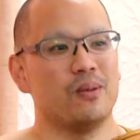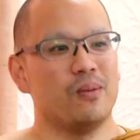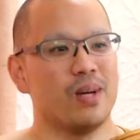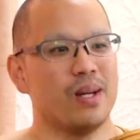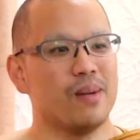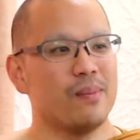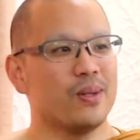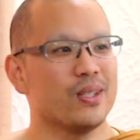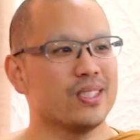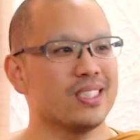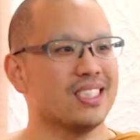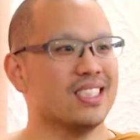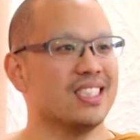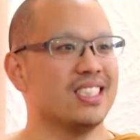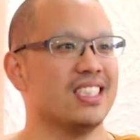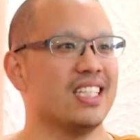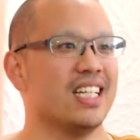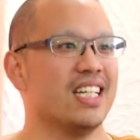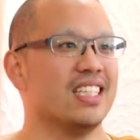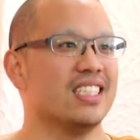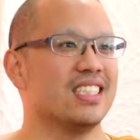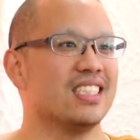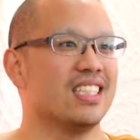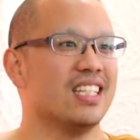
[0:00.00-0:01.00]
One person
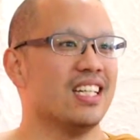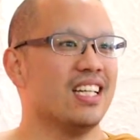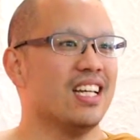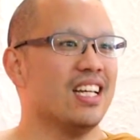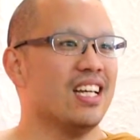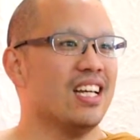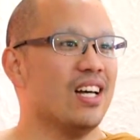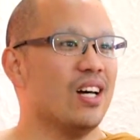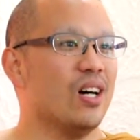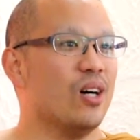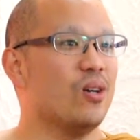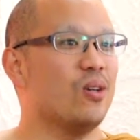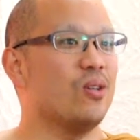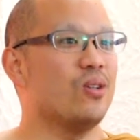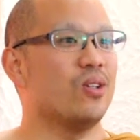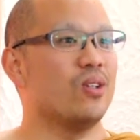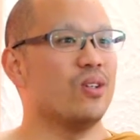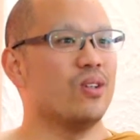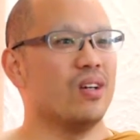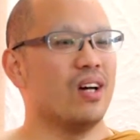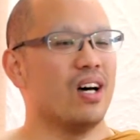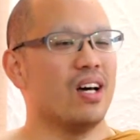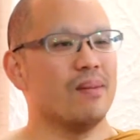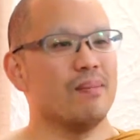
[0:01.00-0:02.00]
says,
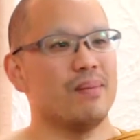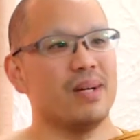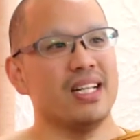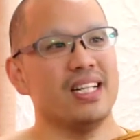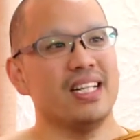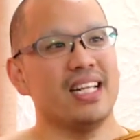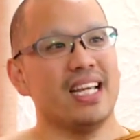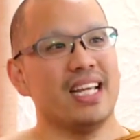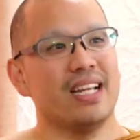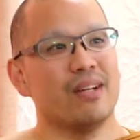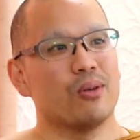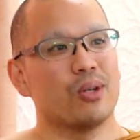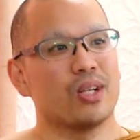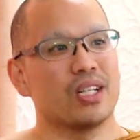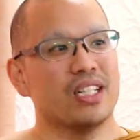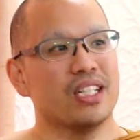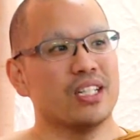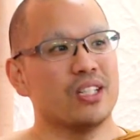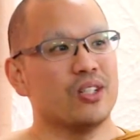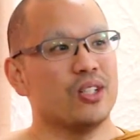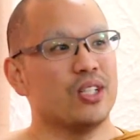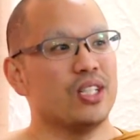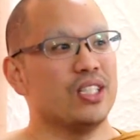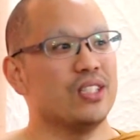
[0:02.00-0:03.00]
oh, on Monday we're going
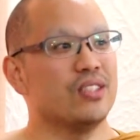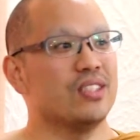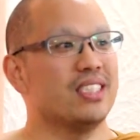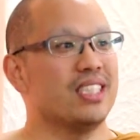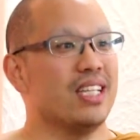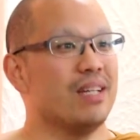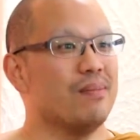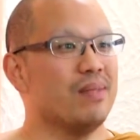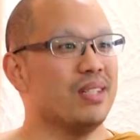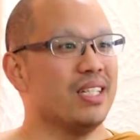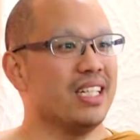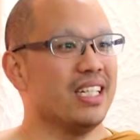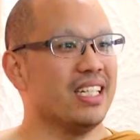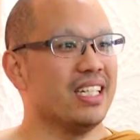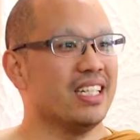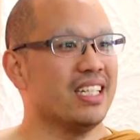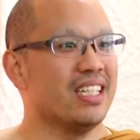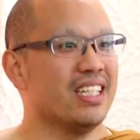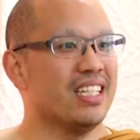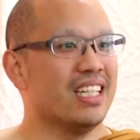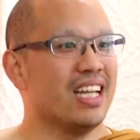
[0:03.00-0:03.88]
to go to Yosemite.